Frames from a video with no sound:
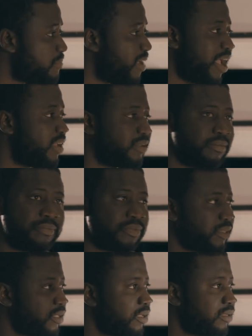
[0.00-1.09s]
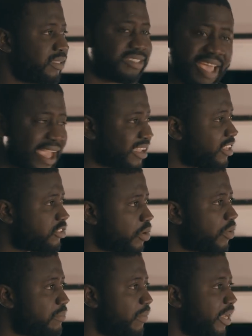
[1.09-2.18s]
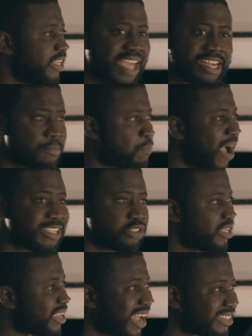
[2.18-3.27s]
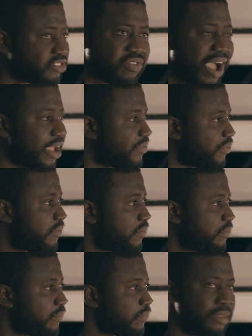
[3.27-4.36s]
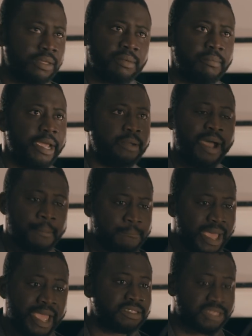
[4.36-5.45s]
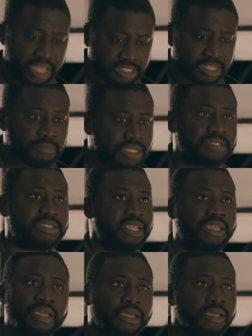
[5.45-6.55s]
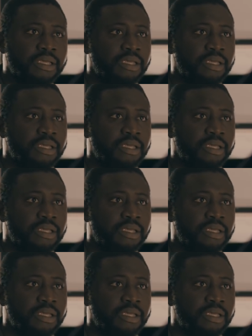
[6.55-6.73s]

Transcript: D, man. Sorry. This guy can do it, man. He got the passion. He got the drive. Man, my man. Say something, Zicky.